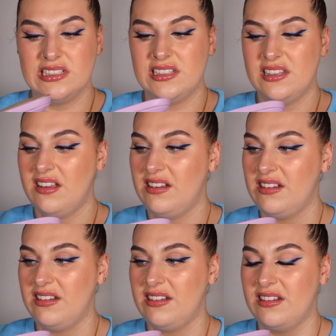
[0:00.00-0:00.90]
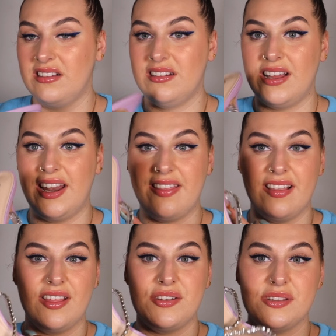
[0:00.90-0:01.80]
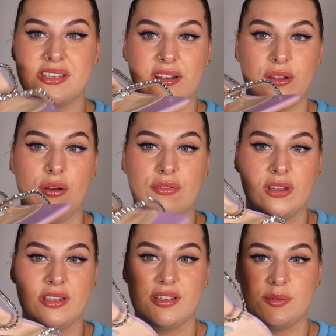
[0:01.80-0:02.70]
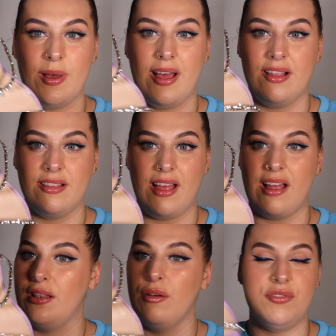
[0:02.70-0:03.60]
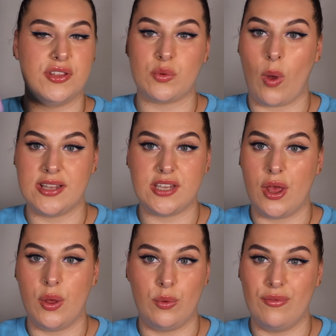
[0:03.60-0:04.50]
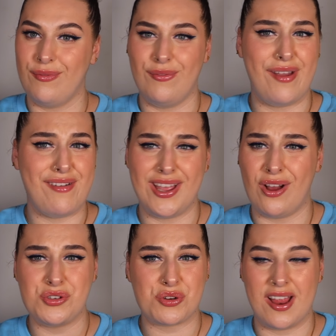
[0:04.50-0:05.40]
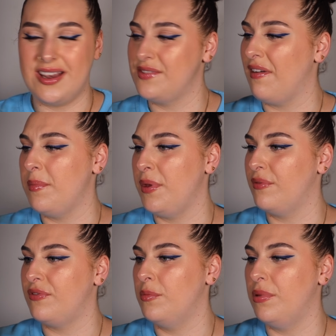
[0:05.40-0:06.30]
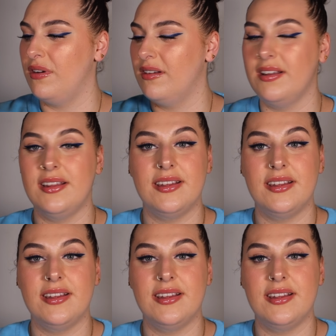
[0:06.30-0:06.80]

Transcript: And I think they do this in a lot of colours as well. I love the square toe, very on trend, very beautiful, but